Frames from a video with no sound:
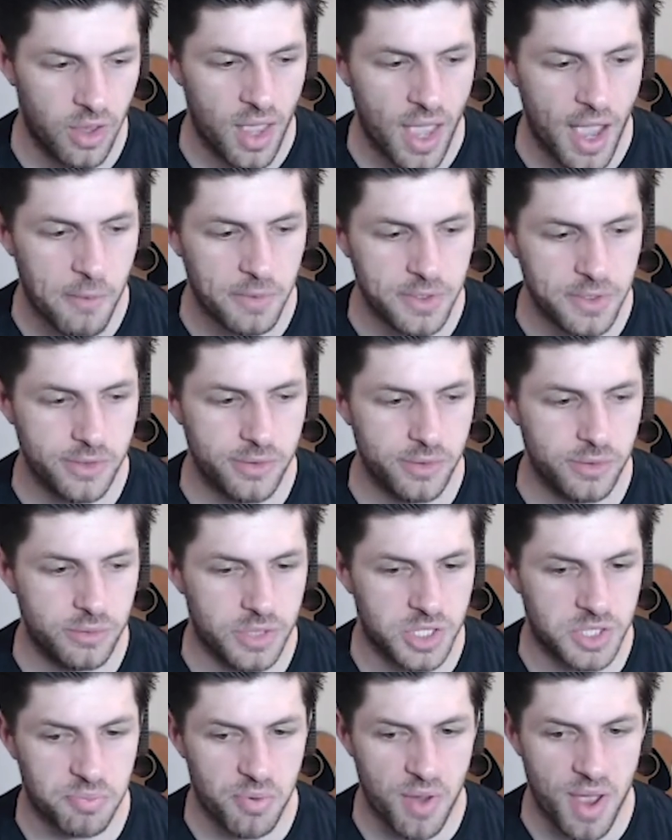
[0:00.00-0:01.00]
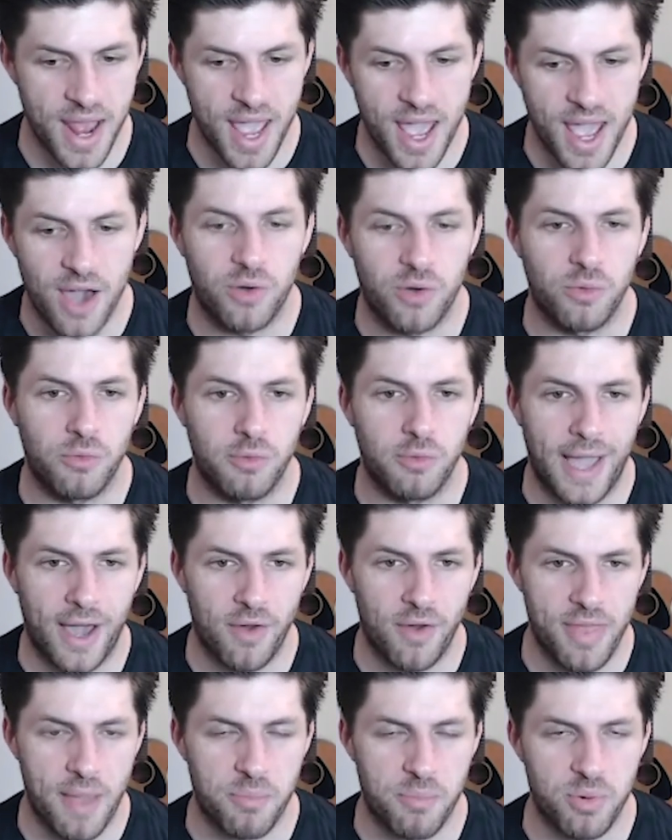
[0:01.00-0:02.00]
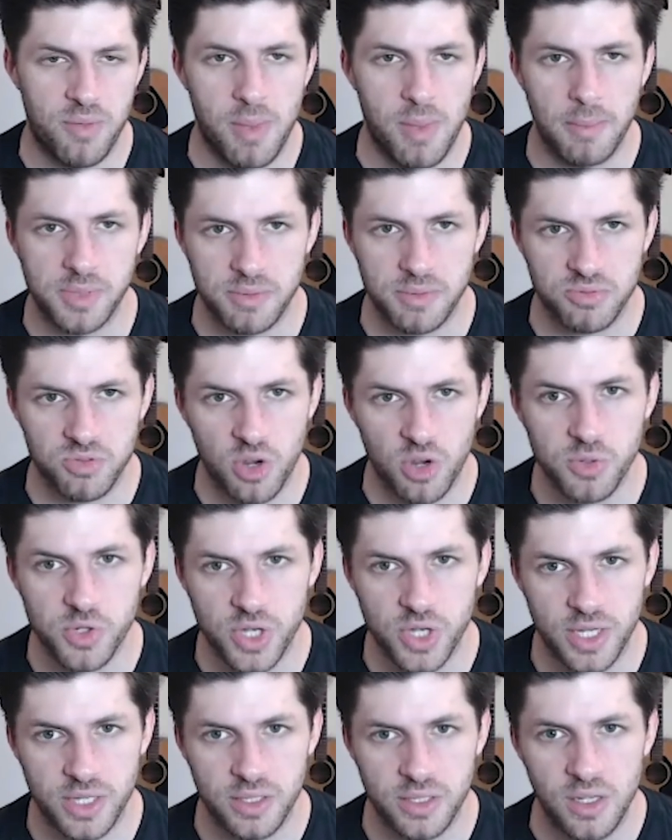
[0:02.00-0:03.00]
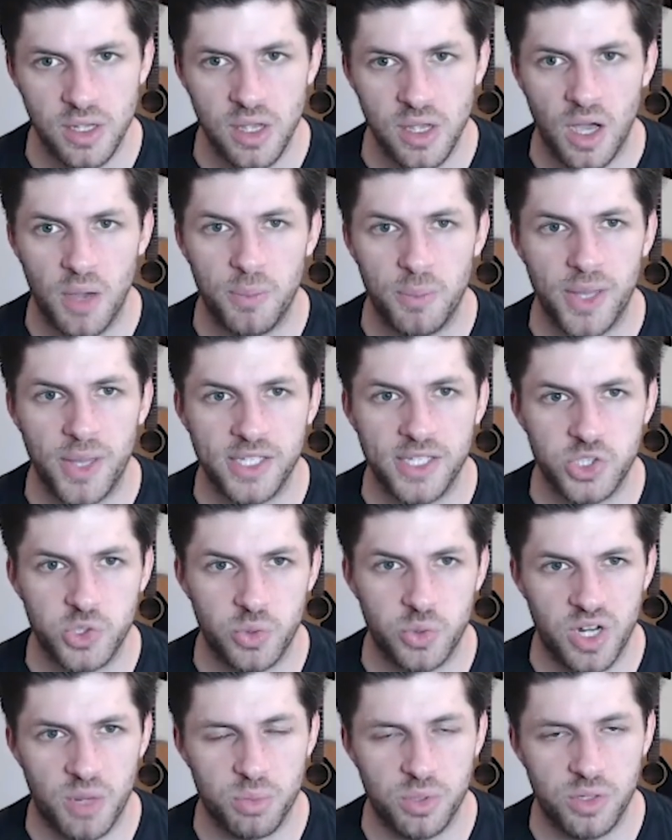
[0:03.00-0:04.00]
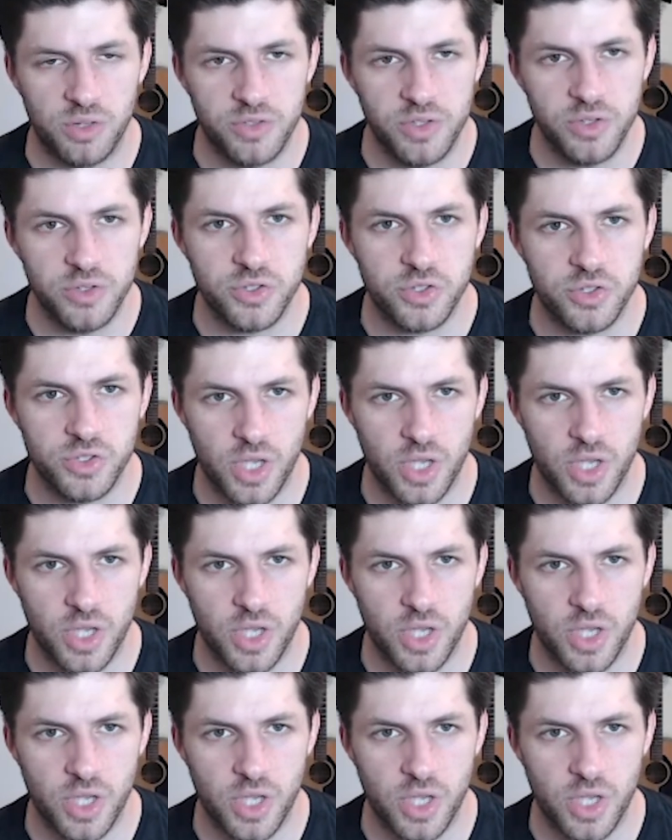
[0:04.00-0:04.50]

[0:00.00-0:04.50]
And when you spread out how that premium subscription applies to a number of users,